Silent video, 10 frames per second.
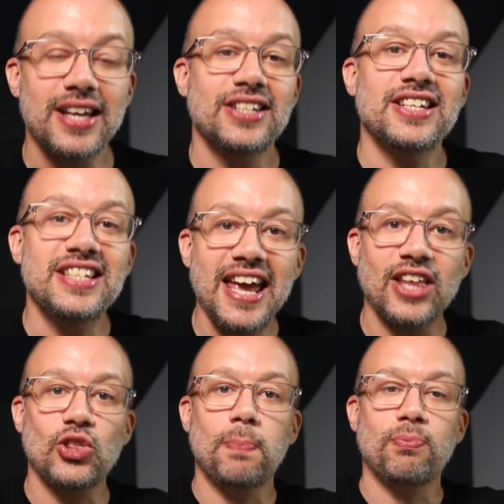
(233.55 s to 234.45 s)
to
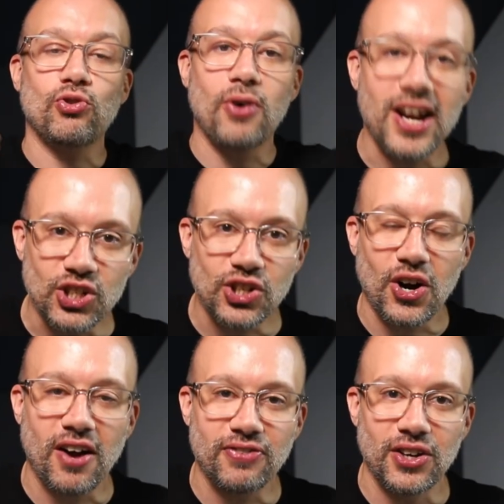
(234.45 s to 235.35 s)
take the pressure
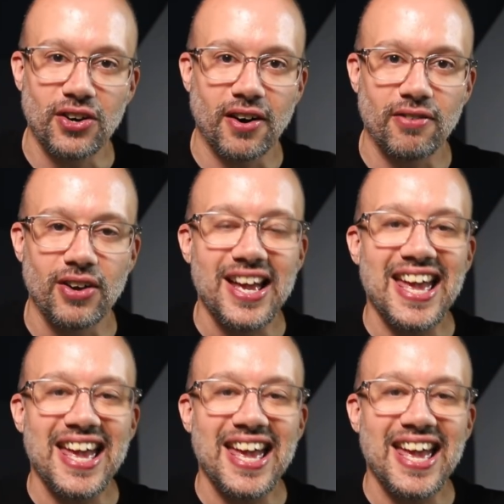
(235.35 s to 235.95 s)
off the nerve